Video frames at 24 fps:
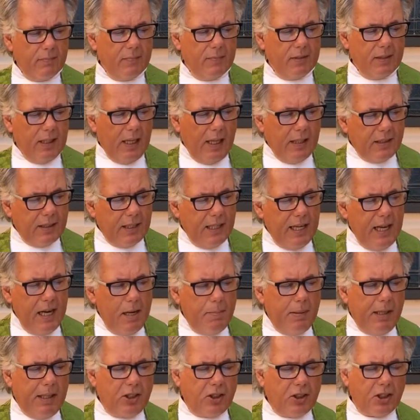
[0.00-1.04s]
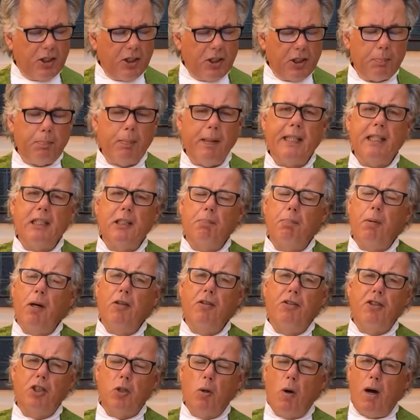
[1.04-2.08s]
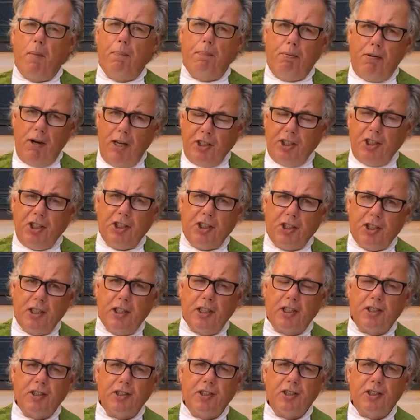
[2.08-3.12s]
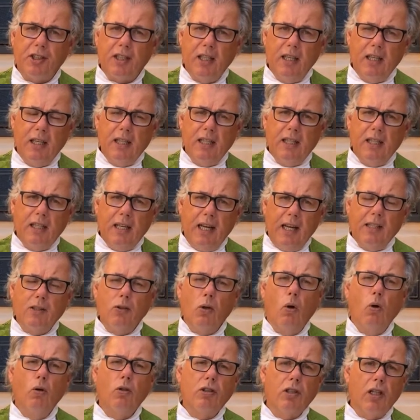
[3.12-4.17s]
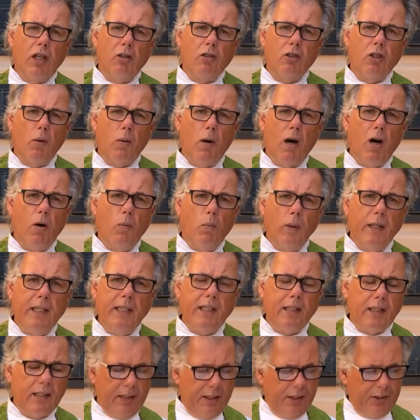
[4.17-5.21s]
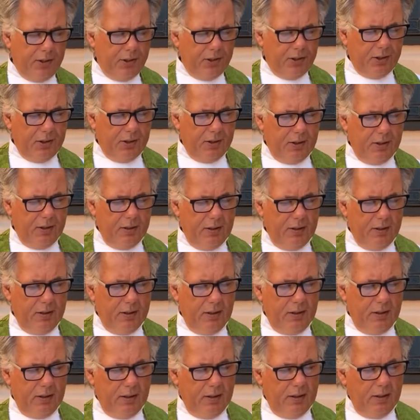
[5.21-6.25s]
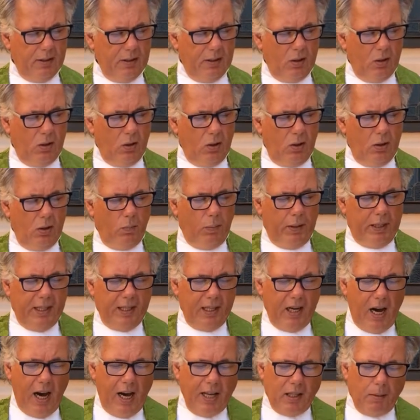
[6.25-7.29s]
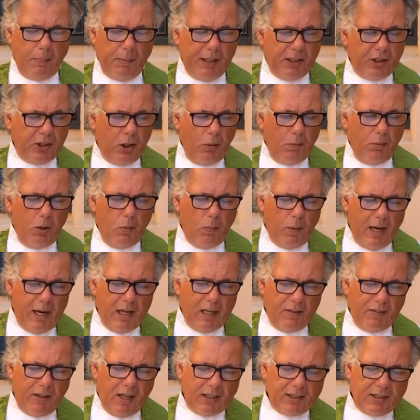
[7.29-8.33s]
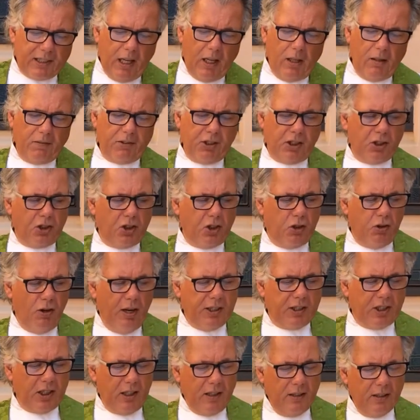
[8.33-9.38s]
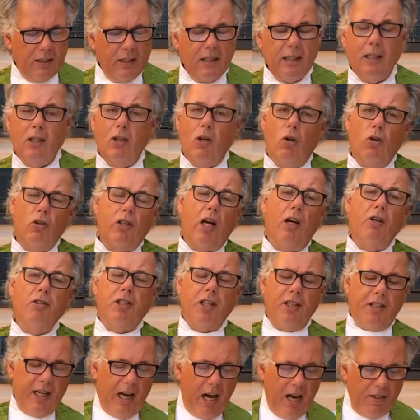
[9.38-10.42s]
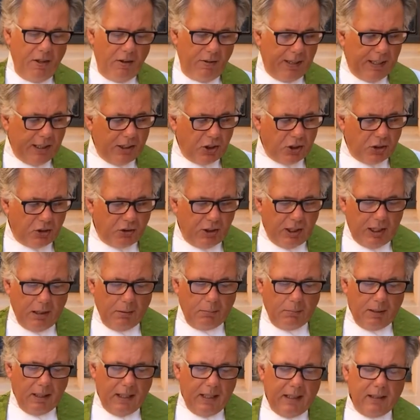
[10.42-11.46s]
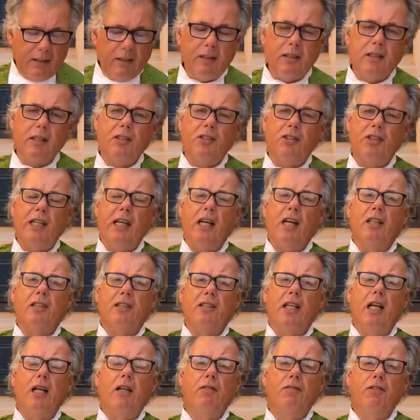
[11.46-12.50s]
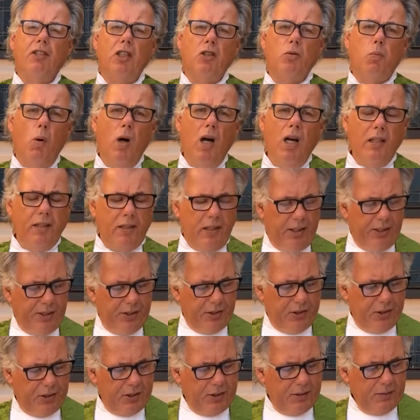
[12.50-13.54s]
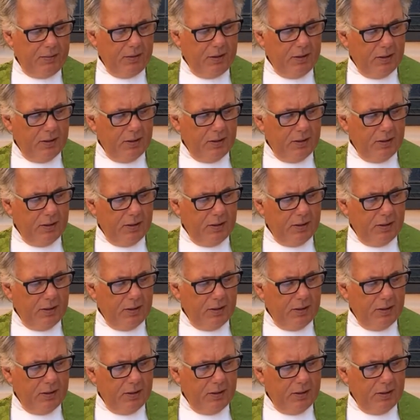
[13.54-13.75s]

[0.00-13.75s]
That's an image that speaks both to our preciousness and also to our weakness. We can either be too aware of ourselves as treasure or go to the other extreme and see ourselves as worthless.